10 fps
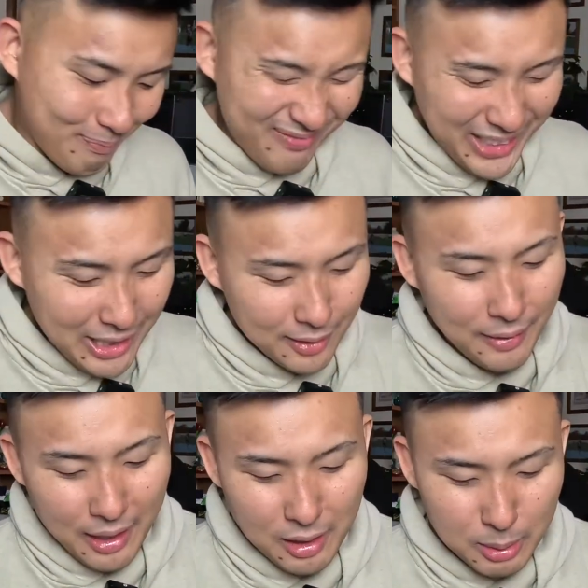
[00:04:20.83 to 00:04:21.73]
least
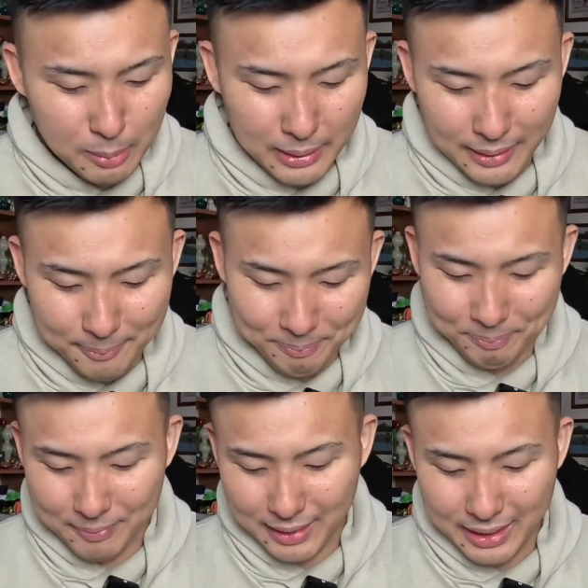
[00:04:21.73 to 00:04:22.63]
valuable, but
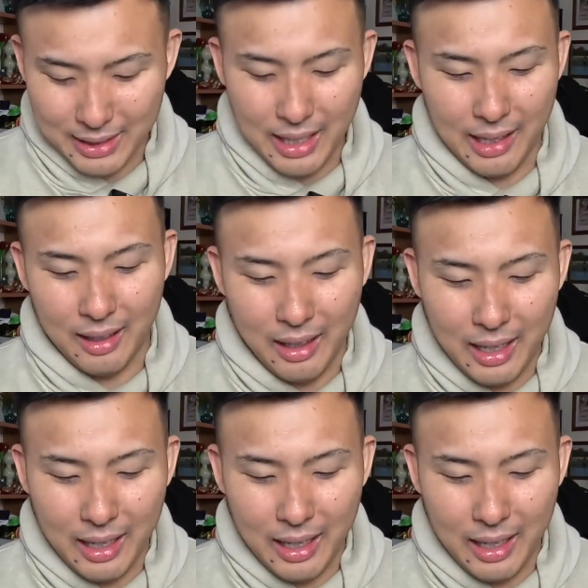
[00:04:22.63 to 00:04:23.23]
yeah,